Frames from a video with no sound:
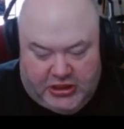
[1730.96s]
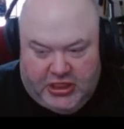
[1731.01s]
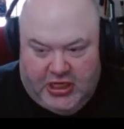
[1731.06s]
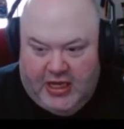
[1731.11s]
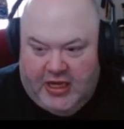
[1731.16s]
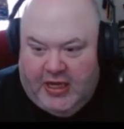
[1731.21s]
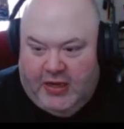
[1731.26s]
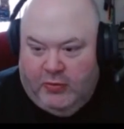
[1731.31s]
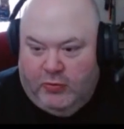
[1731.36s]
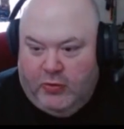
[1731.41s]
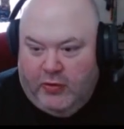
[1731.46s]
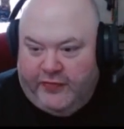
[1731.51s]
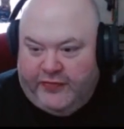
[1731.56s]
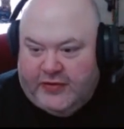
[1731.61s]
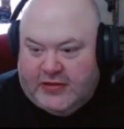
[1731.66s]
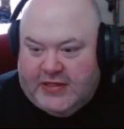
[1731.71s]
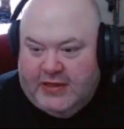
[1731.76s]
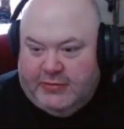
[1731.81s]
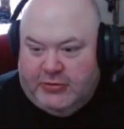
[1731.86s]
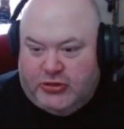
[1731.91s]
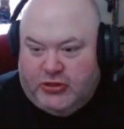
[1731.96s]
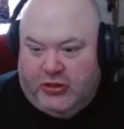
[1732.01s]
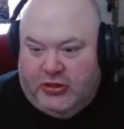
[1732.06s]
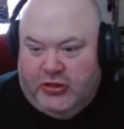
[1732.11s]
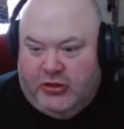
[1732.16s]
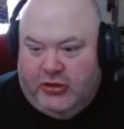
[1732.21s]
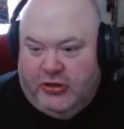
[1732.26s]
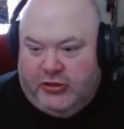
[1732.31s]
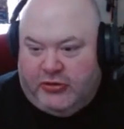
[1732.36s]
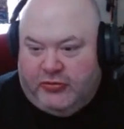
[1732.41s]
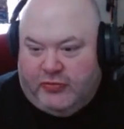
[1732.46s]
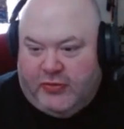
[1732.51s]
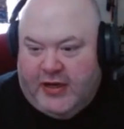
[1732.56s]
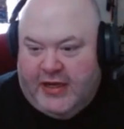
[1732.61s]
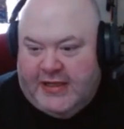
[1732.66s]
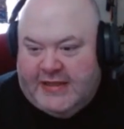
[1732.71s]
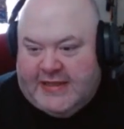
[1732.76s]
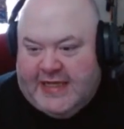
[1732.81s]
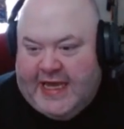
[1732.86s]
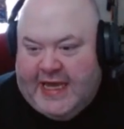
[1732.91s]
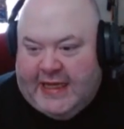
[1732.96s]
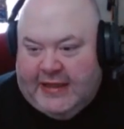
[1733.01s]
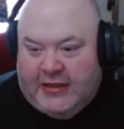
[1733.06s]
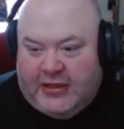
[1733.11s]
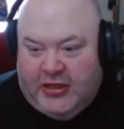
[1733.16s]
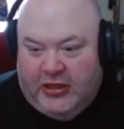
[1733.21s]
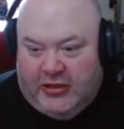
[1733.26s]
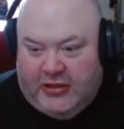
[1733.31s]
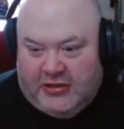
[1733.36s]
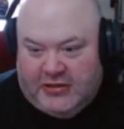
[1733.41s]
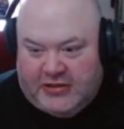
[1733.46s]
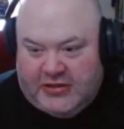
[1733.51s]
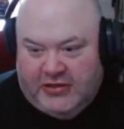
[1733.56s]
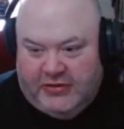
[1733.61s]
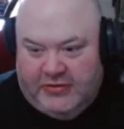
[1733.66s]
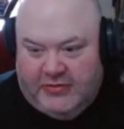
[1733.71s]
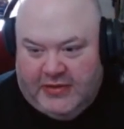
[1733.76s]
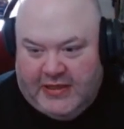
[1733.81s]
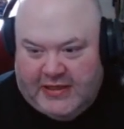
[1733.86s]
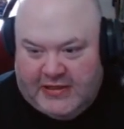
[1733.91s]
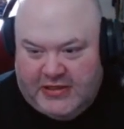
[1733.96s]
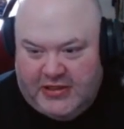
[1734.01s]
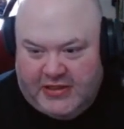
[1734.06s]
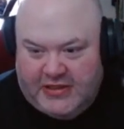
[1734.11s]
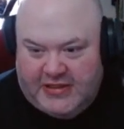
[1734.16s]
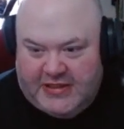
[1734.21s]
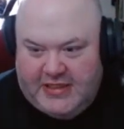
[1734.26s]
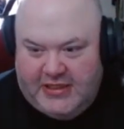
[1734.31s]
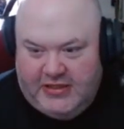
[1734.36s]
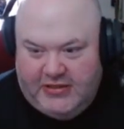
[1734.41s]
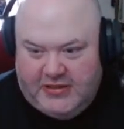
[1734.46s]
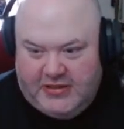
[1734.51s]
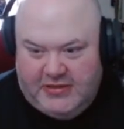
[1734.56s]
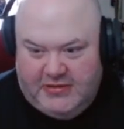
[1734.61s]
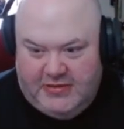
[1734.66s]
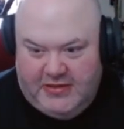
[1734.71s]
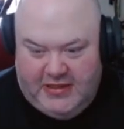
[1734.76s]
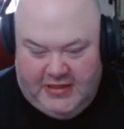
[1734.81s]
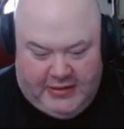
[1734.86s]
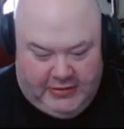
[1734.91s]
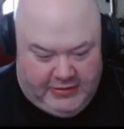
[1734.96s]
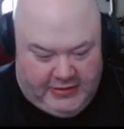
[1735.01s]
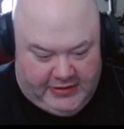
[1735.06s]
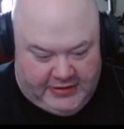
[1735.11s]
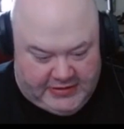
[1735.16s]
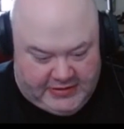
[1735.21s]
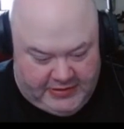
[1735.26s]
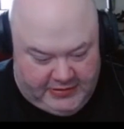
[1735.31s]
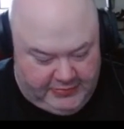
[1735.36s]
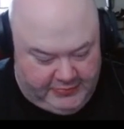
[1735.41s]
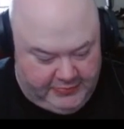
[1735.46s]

uh, War for Cybertron Earthrise Allicon. So as you can see, you can, here let's.